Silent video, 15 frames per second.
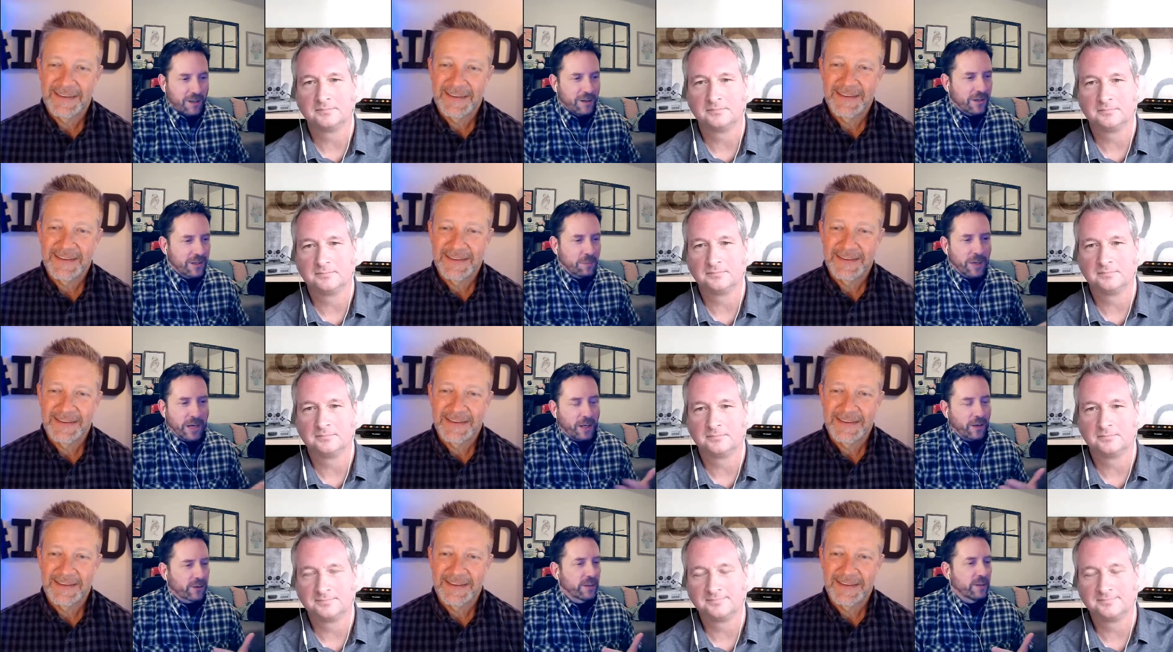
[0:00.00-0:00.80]
Speaker 1: somebody
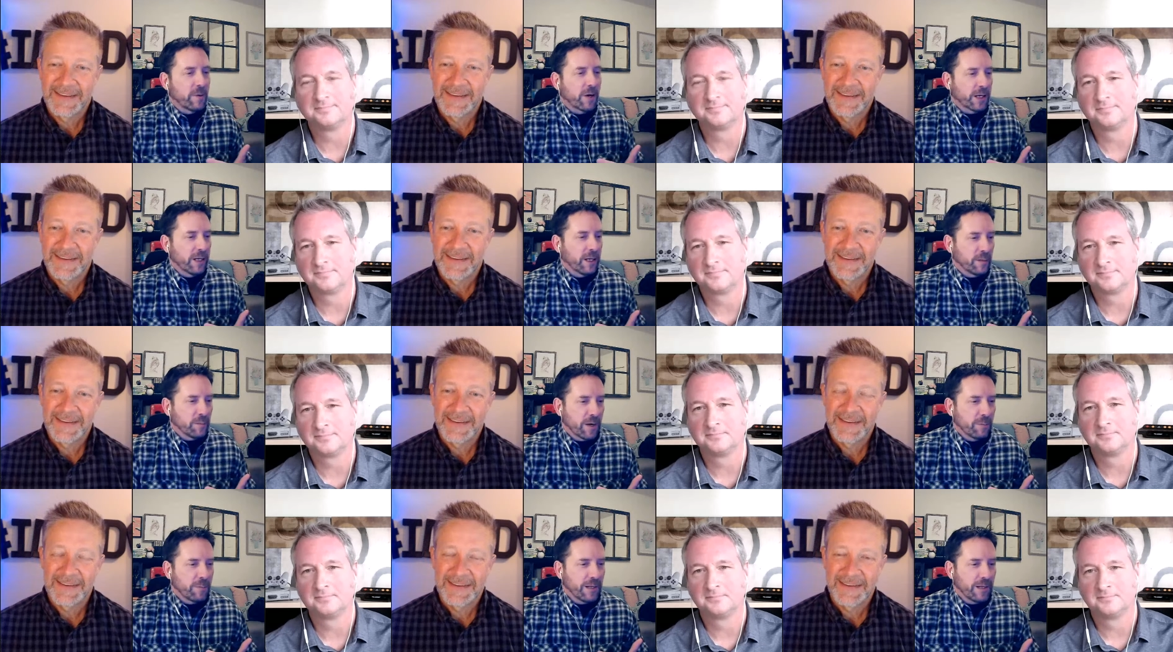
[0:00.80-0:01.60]
else in the marketing
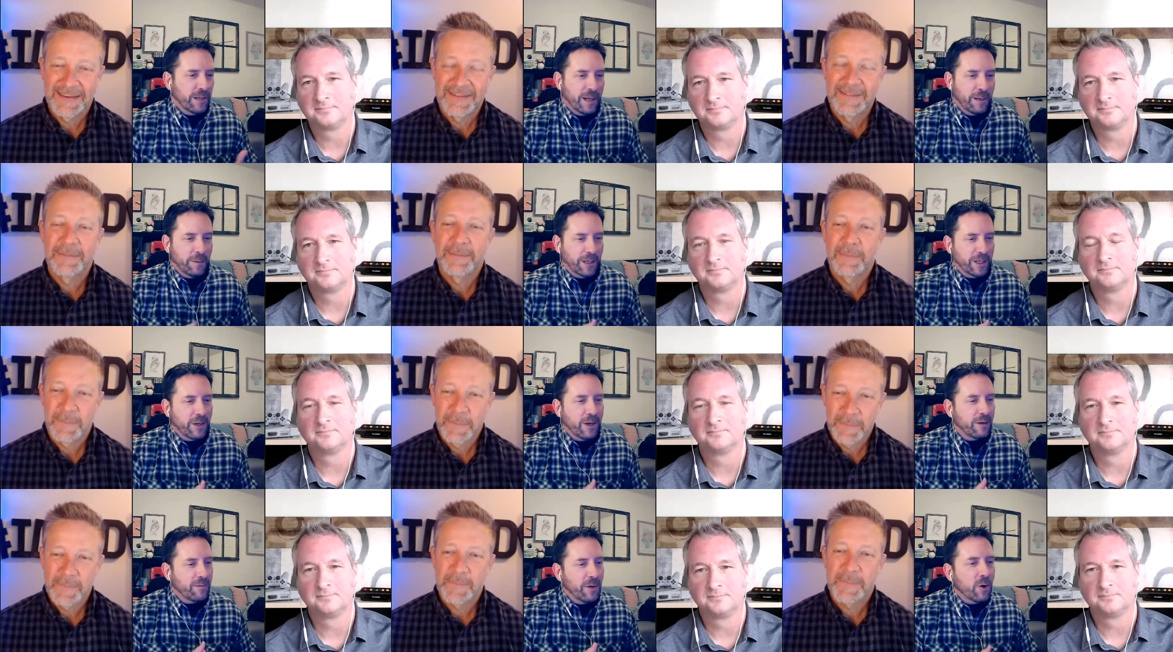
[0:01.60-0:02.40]
department. And I'm like, you
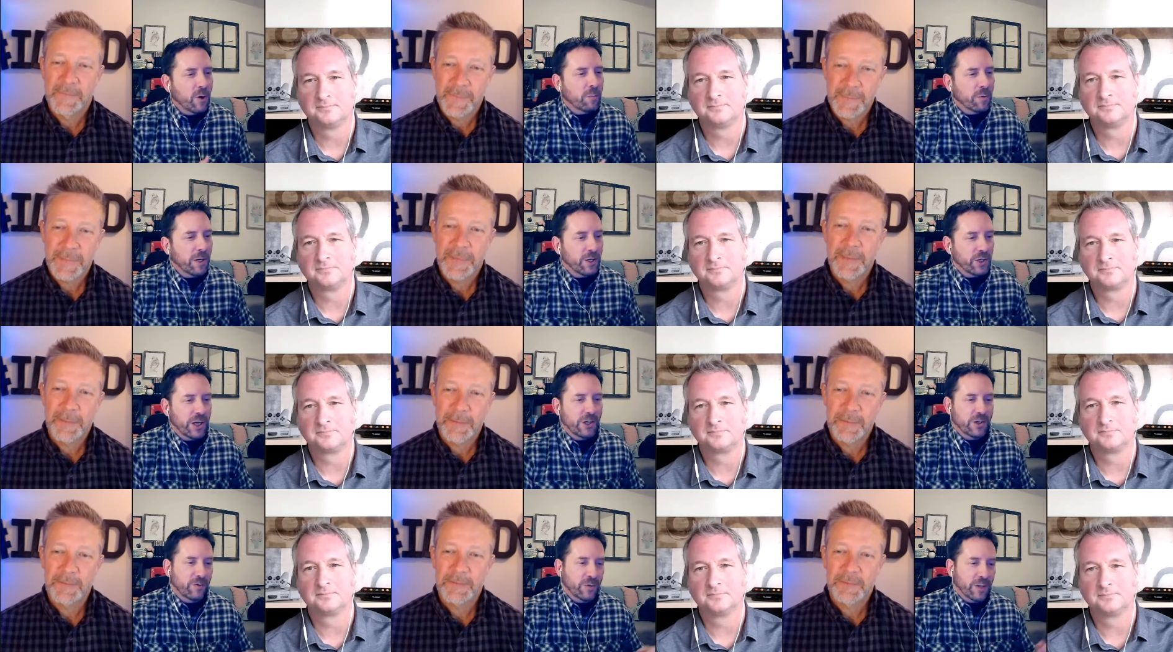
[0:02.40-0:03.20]
have no
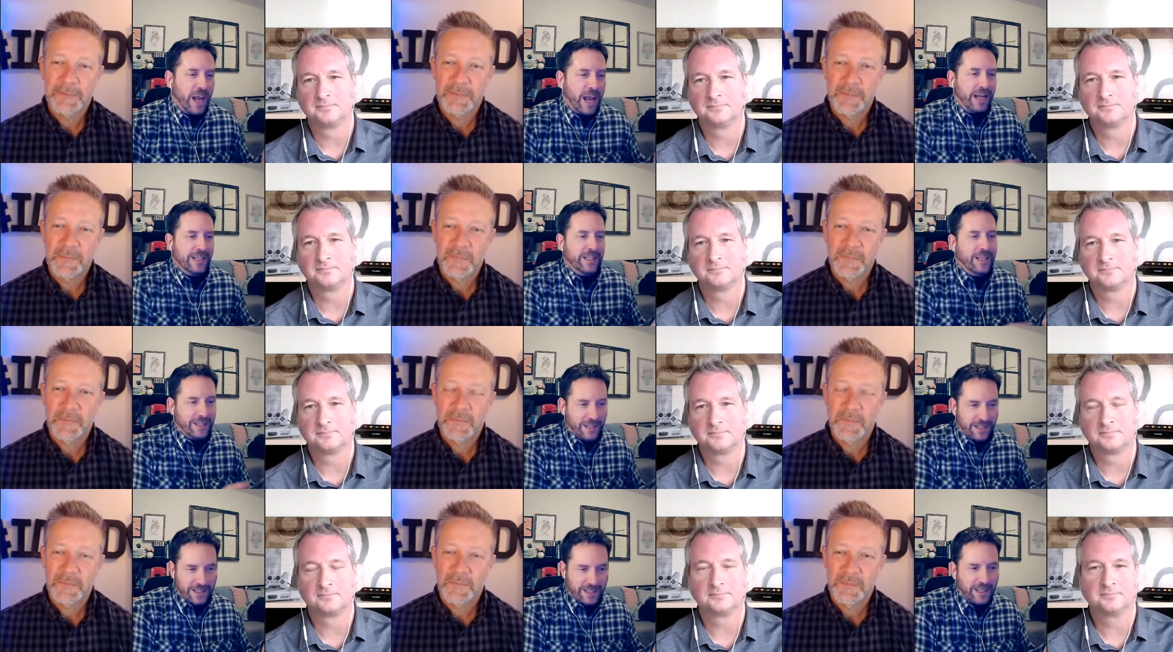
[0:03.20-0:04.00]
appreciation for the asset
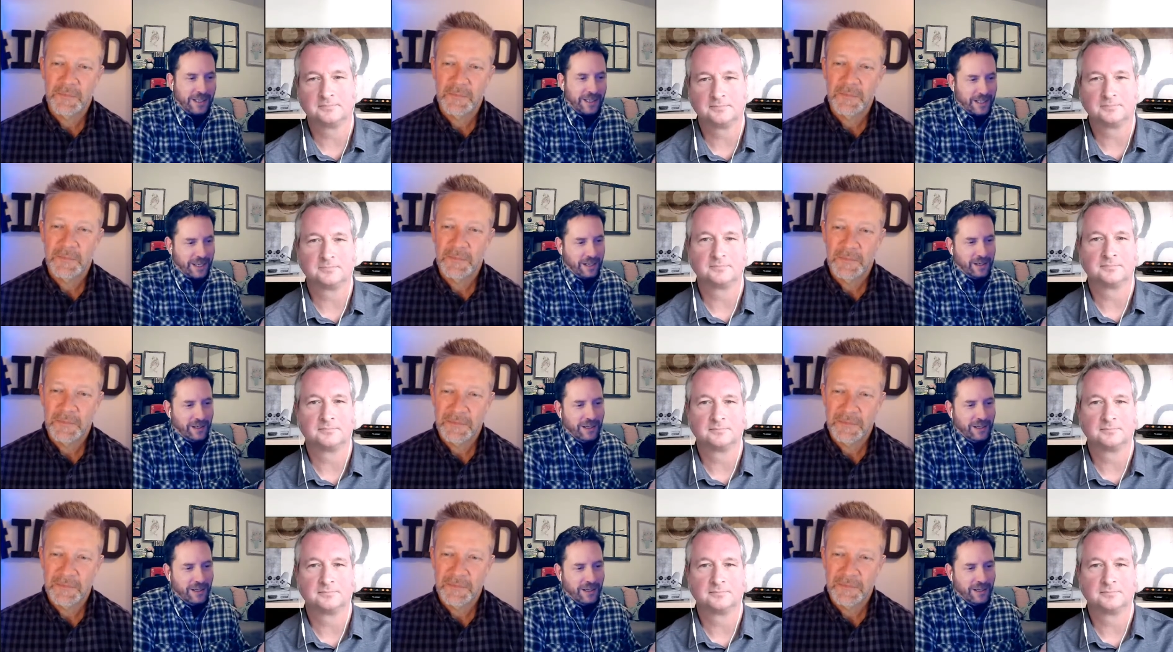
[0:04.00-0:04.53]
that's sitting there.